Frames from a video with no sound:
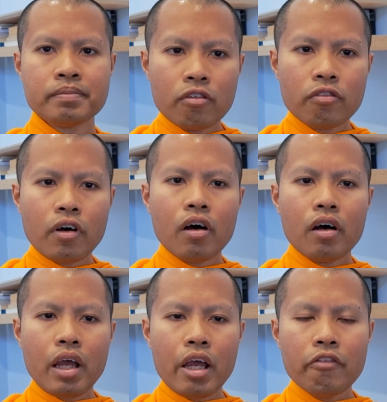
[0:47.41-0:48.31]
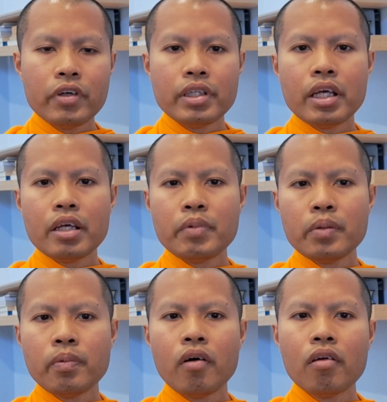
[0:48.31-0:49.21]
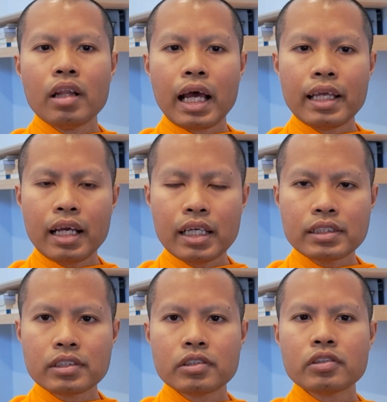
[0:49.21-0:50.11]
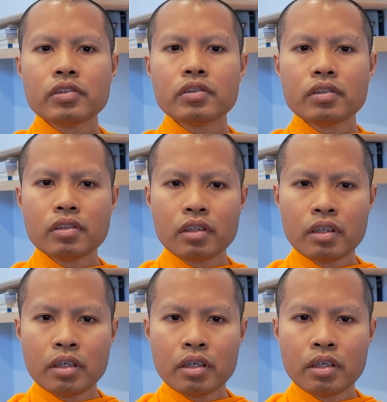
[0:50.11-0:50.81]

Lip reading: For everyday people like us to